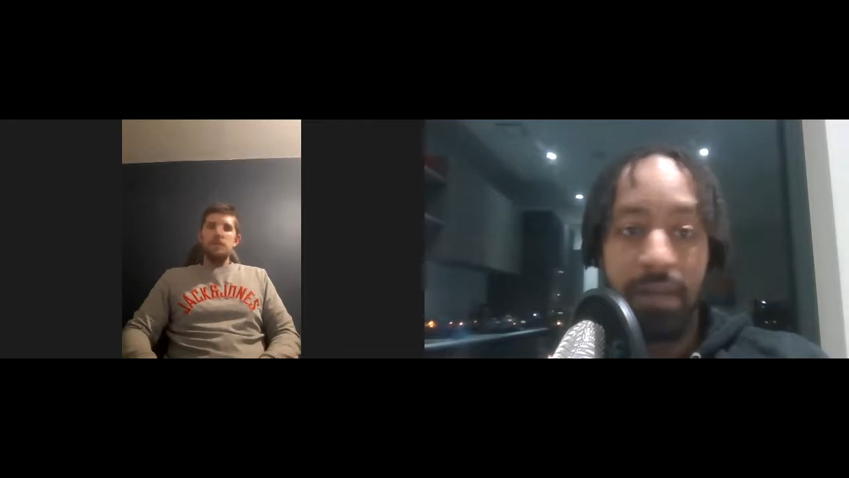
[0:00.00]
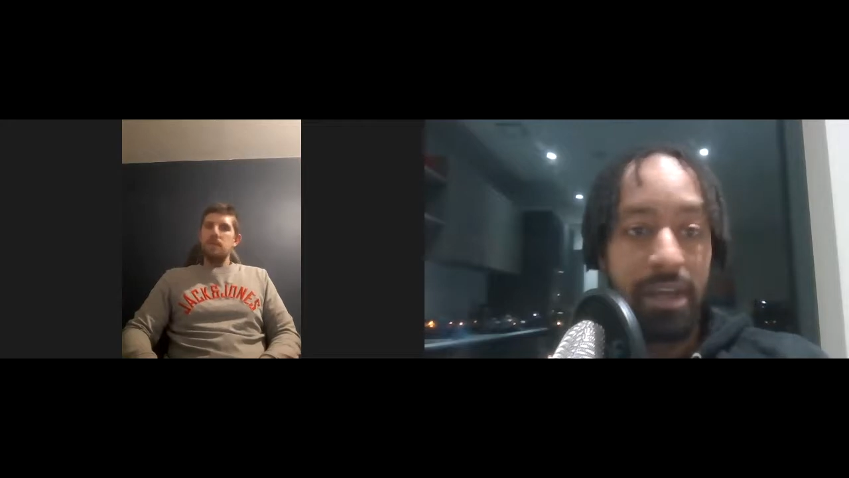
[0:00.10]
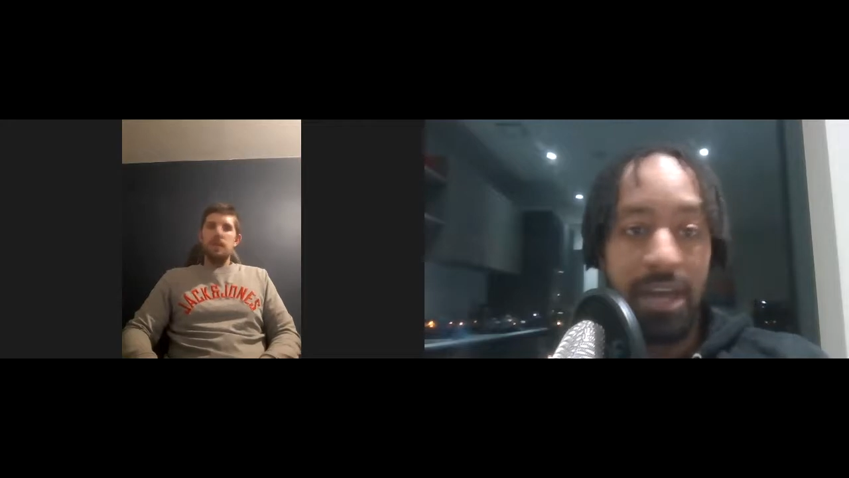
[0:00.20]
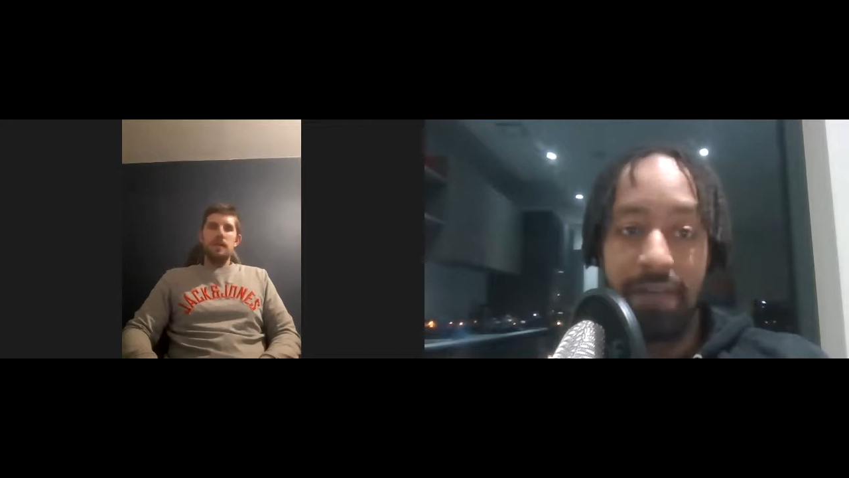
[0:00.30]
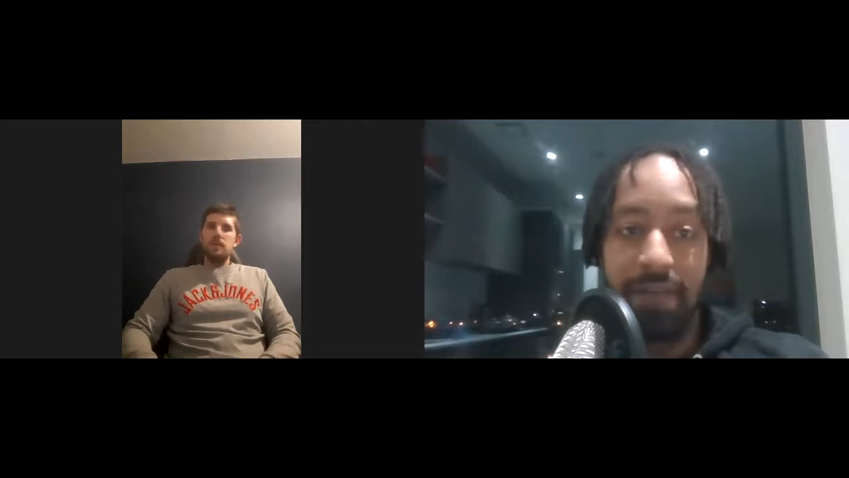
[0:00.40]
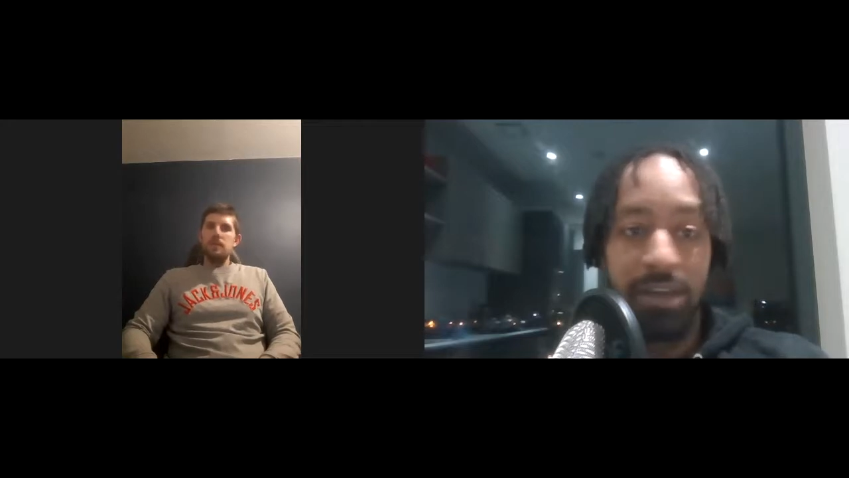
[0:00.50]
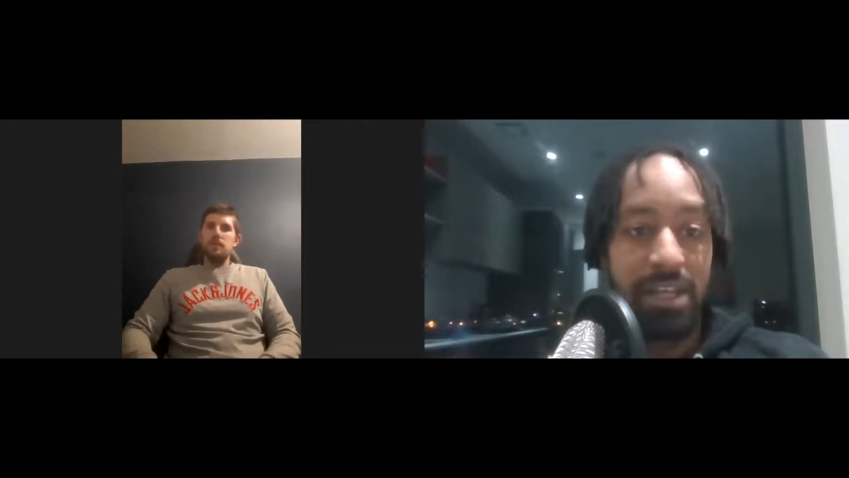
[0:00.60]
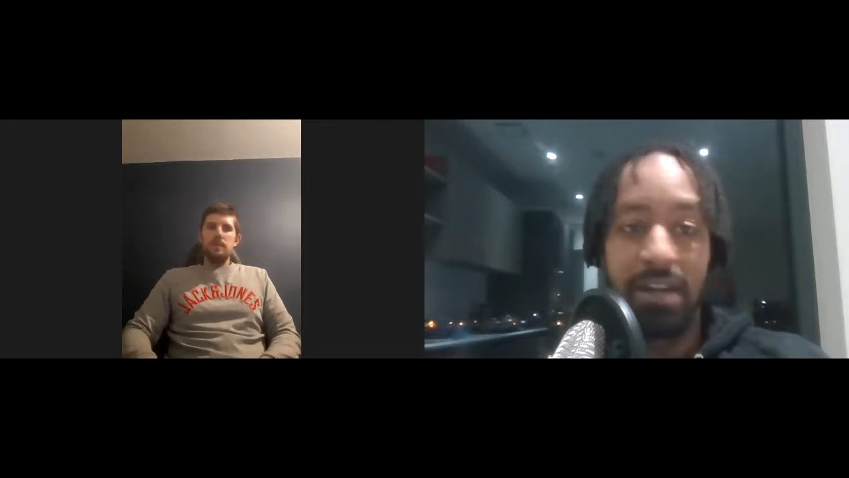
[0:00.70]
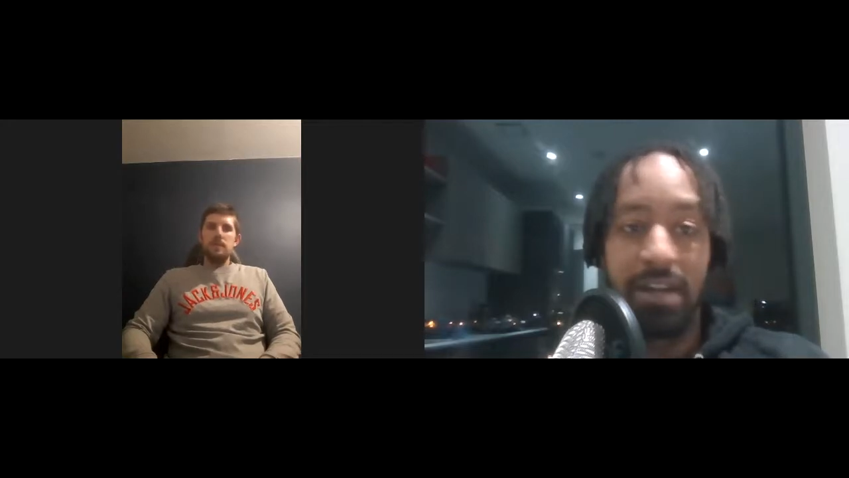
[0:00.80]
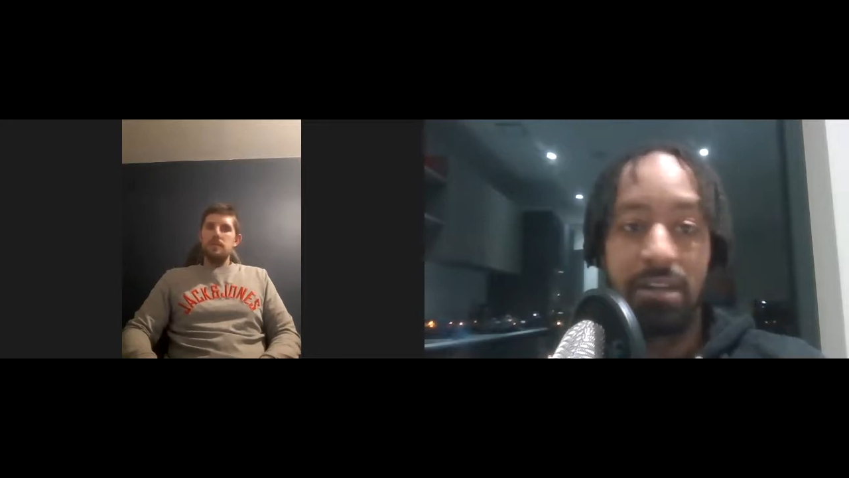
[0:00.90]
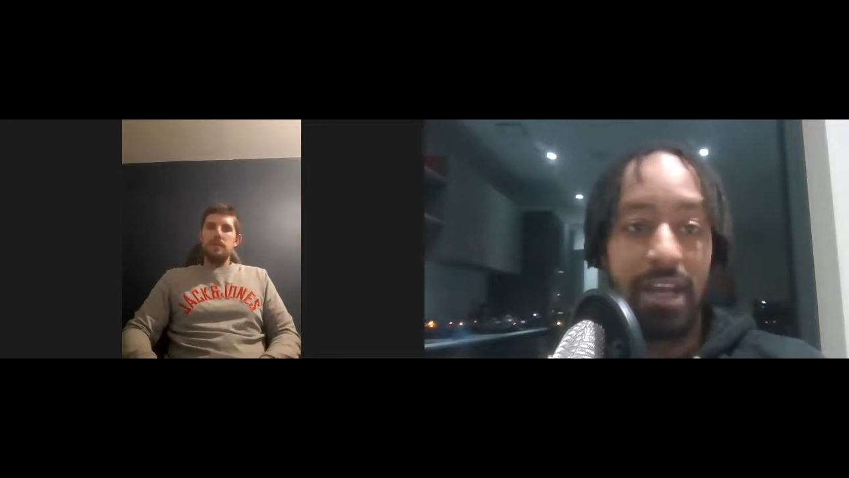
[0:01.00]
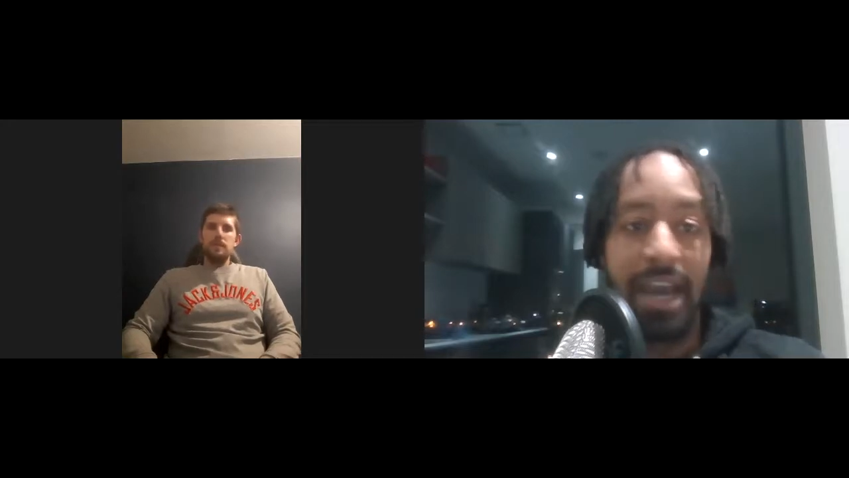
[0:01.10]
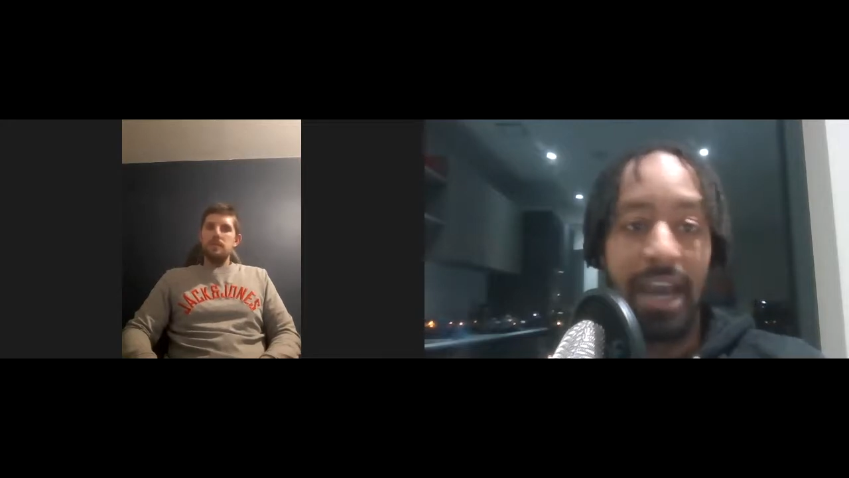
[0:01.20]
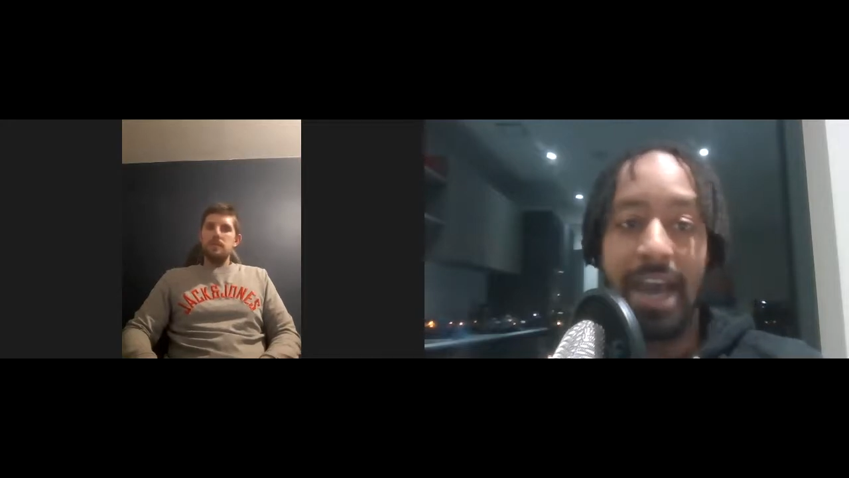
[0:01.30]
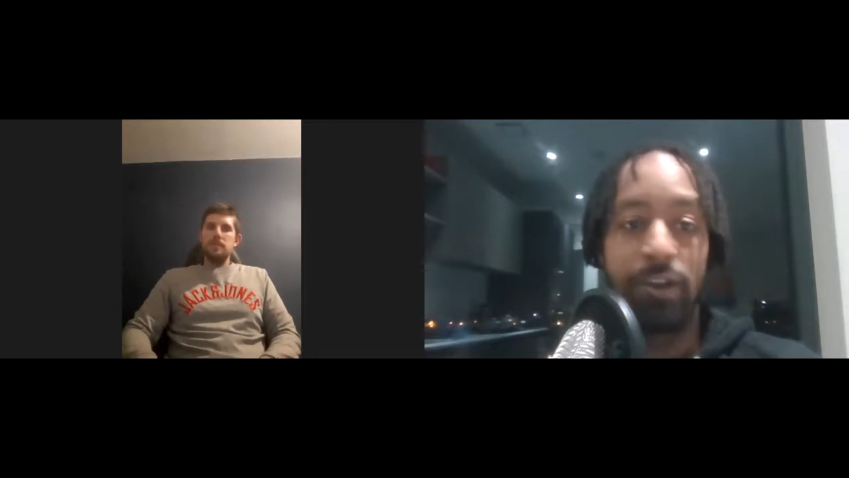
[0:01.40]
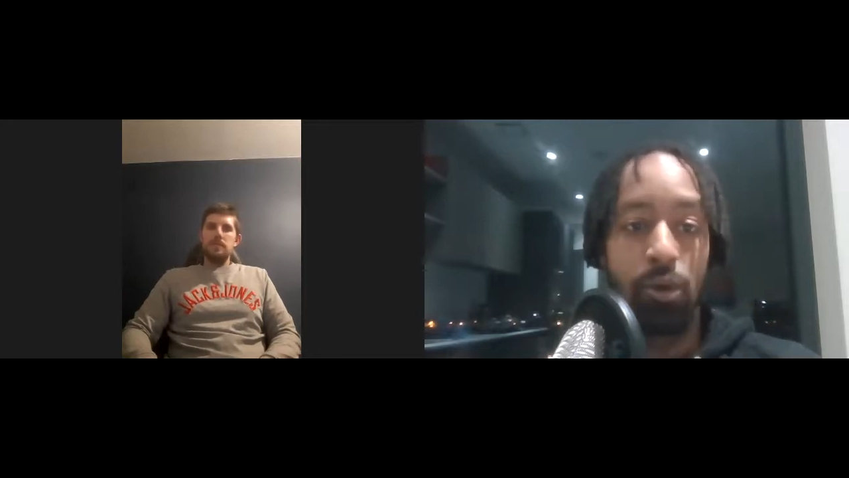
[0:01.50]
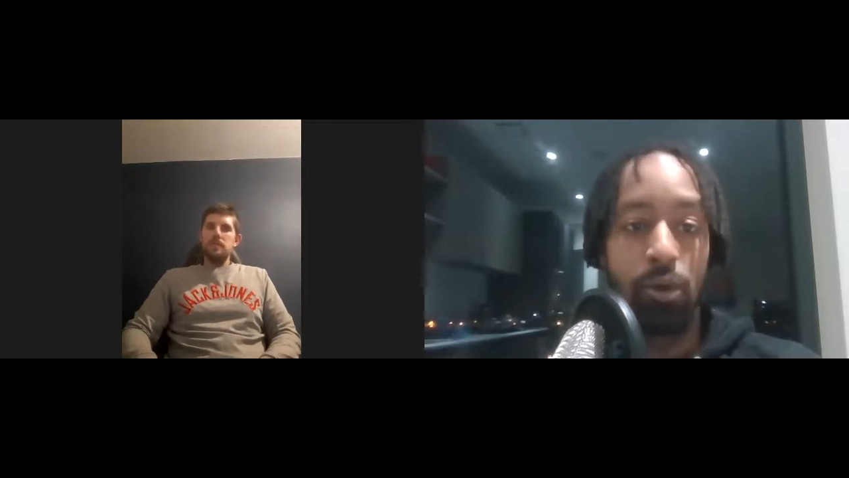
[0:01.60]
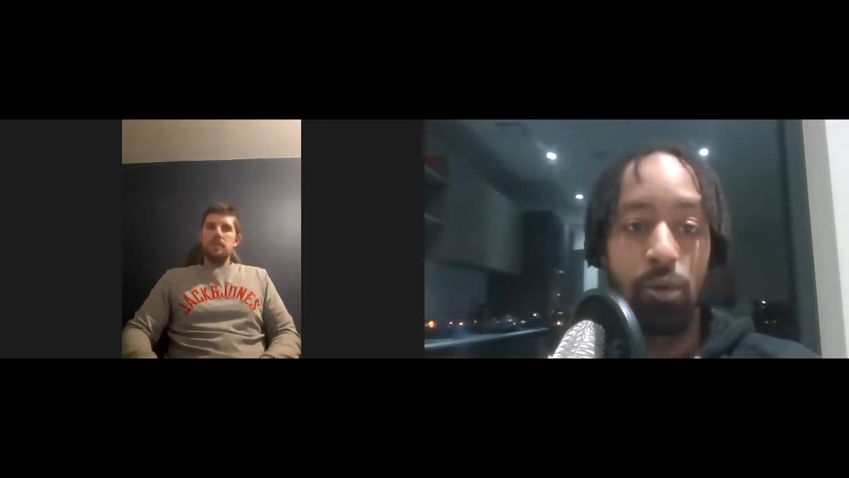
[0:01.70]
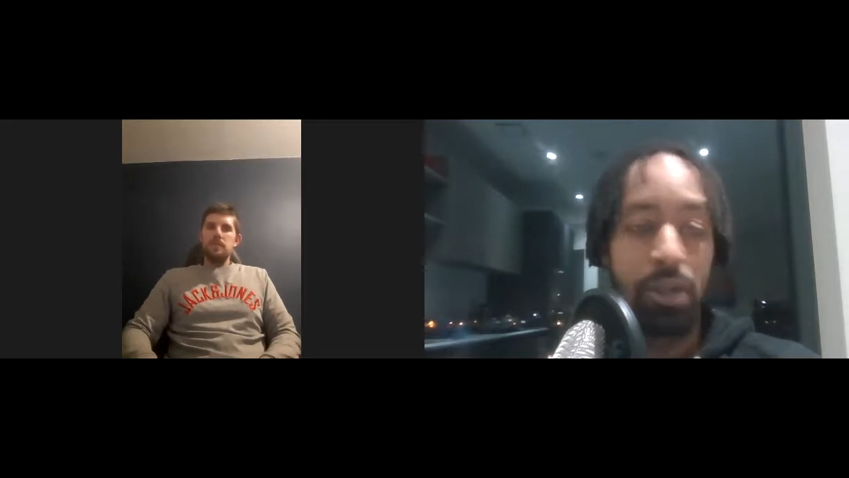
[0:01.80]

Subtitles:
he gave us anything at all.